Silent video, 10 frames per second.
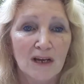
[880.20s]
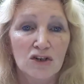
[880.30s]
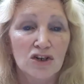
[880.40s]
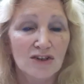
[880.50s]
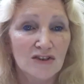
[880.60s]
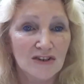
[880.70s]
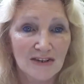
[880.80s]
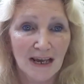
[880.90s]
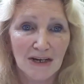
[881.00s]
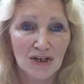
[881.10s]
just
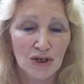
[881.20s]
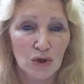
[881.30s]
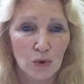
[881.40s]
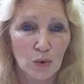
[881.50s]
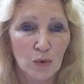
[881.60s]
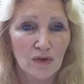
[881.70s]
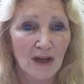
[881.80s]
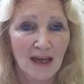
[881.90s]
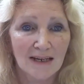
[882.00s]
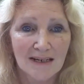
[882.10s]
say to you
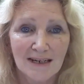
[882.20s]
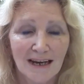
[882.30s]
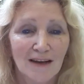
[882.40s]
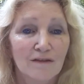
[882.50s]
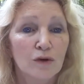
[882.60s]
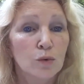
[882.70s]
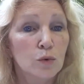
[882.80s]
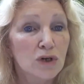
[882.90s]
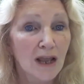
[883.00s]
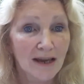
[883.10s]
that if you
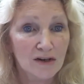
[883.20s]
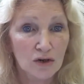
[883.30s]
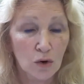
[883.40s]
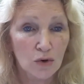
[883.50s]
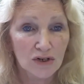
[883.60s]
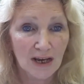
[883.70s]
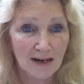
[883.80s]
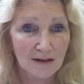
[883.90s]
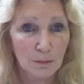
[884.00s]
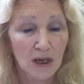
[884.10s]
would like to
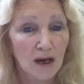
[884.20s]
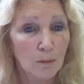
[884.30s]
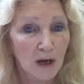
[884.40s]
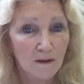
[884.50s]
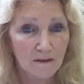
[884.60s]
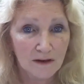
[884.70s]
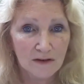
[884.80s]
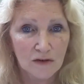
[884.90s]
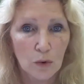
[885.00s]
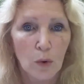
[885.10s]
contact me about
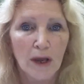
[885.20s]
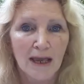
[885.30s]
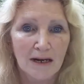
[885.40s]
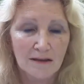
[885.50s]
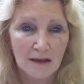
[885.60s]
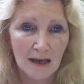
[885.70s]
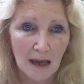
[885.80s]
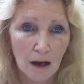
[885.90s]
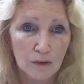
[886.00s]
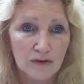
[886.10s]
this or anything
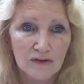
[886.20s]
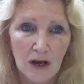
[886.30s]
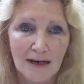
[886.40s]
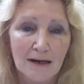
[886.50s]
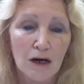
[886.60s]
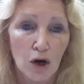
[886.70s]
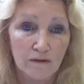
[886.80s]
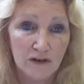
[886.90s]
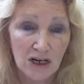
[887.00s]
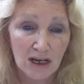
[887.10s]
else, I love
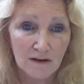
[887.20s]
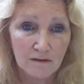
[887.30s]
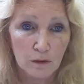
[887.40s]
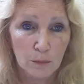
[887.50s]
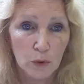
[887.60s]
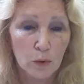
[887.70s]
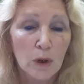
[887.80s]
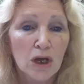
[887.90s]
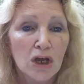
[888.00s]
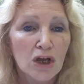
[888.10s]
to hear from you.
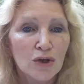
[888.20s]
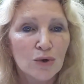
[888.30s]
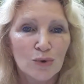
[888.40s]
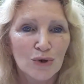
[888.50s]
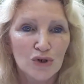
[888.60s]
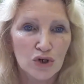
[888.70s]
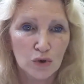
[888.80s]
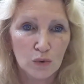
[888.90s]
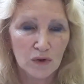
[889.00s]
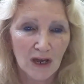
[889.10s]
You can
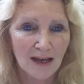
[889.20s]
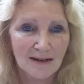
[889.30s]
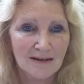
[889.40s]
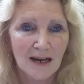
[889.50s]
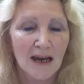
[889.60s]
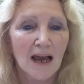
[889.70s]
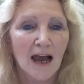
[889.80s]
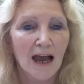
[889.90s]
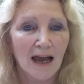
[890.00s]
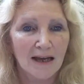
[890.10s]
do that
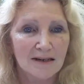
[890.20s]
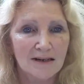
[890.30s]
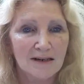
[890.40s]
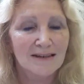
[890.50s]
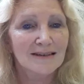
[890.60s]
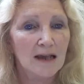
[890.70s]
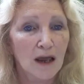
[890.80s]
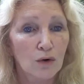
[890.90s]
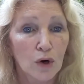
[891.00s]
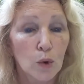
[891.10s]
at
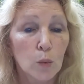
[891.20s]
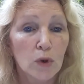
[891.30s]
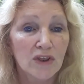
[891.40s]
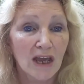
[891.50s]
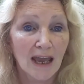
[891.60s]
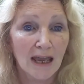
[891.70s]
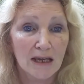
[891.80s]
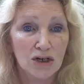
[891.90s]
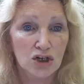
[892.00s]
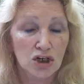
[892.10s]
Sarah with a
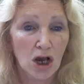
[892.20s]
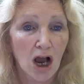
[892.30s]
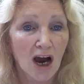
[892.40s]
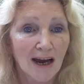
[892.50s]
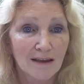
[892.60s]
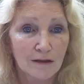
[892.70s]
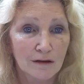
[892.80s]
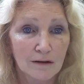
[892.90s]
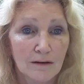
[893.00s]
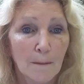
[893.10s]
H
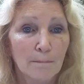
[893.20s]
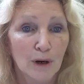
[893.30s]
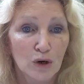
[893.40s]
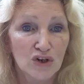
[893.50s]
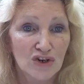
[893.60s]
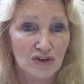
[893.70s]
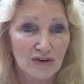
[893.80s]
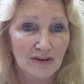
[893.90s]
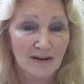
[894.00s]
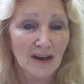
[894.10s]
-Barton.com.